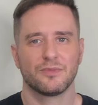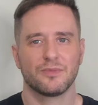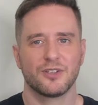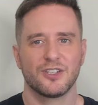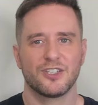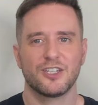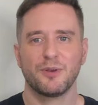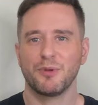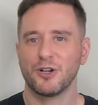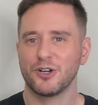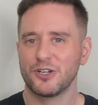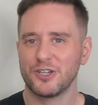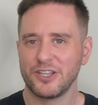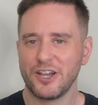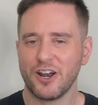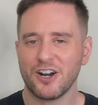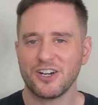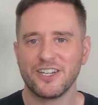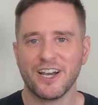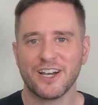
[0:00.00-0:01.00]
Similar to the
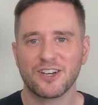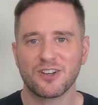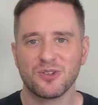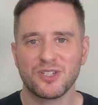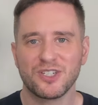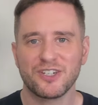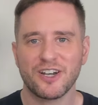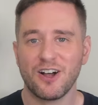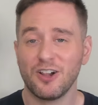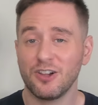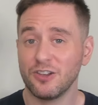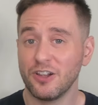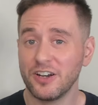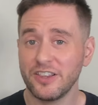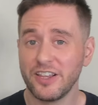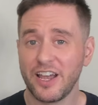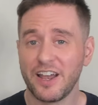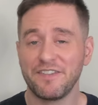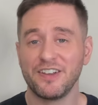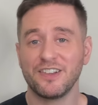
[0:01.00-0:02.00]
Art Deco style, a lot of
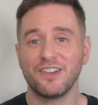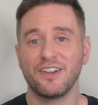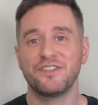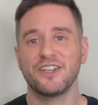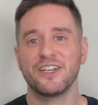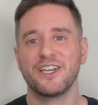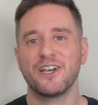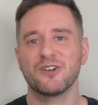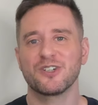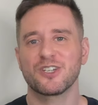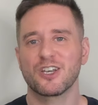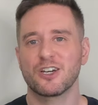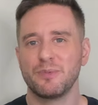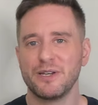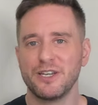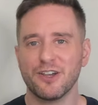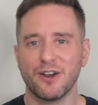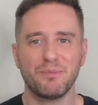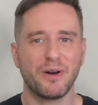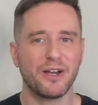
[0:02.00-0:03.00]
the heavy lifting here is going to be
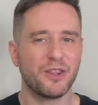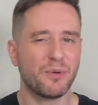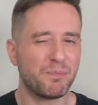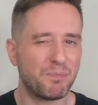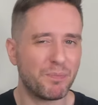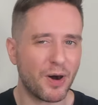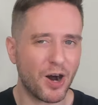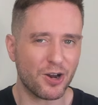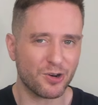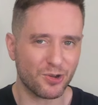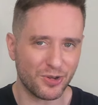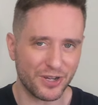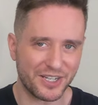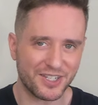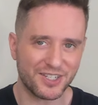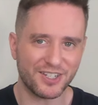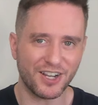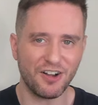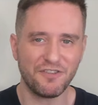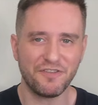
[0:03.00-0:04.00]
done by the bottle
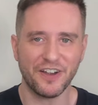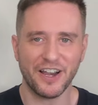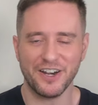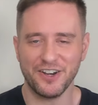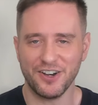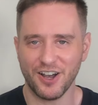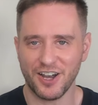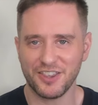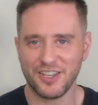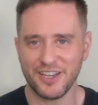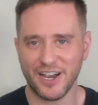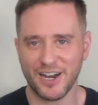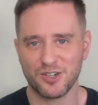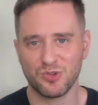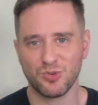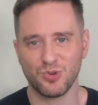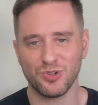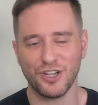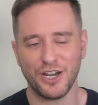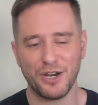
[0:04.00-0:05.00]
itself and not the
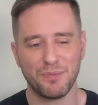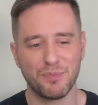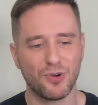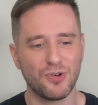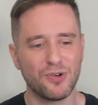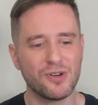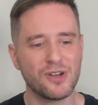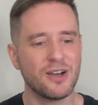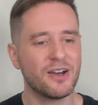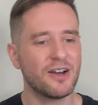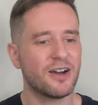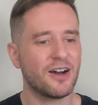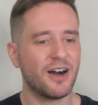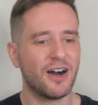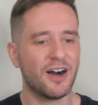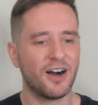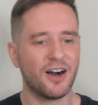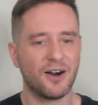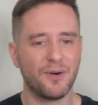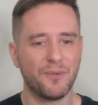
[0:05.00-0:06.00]
actual label.
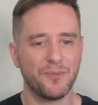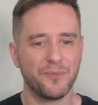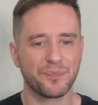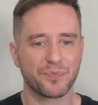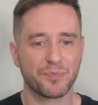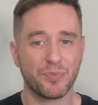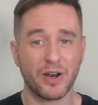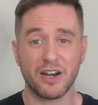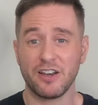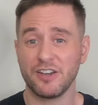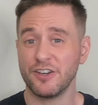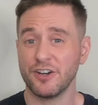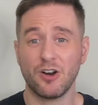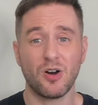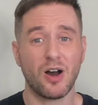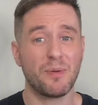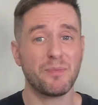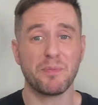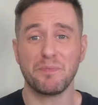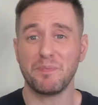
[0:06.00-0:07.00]
But you know,
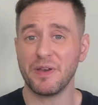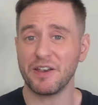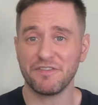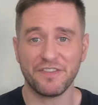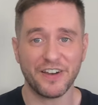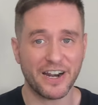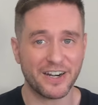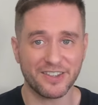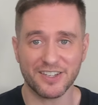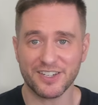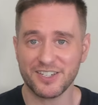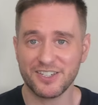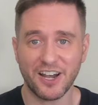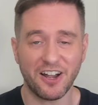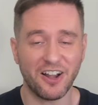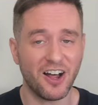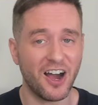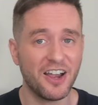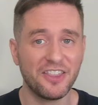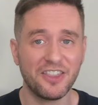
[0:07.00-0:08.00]
I'm a big fan of this
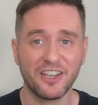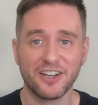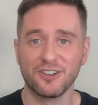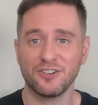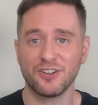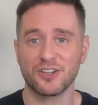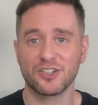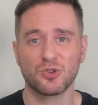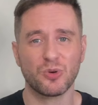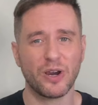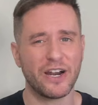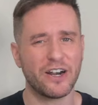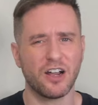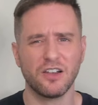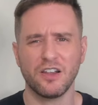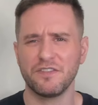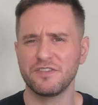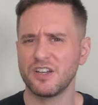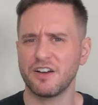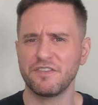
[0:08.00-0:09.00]
style. I think it looks great. I
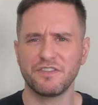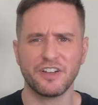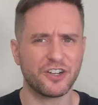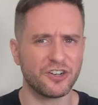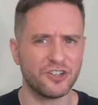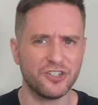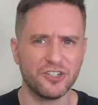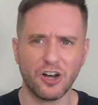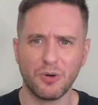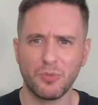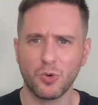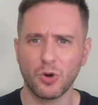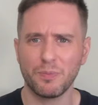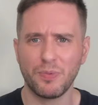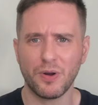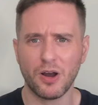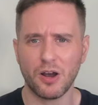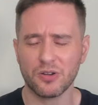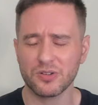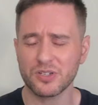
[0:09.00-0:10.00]
love stuff like your Dalmore
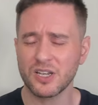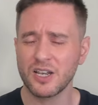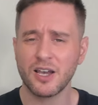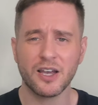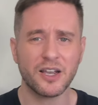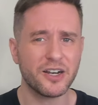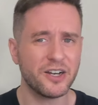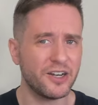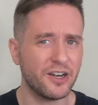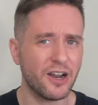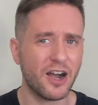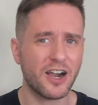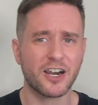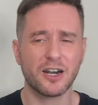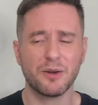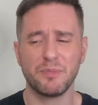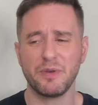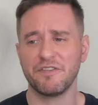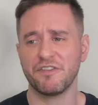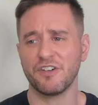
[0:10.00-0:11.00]
bottles. Not going
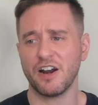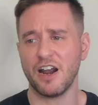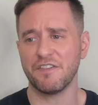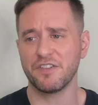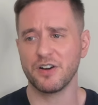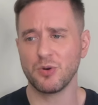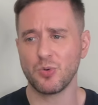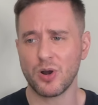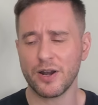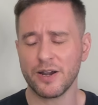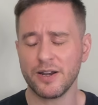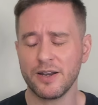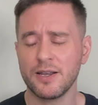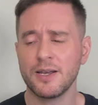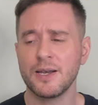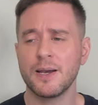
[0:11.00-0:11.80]
to be for everyone.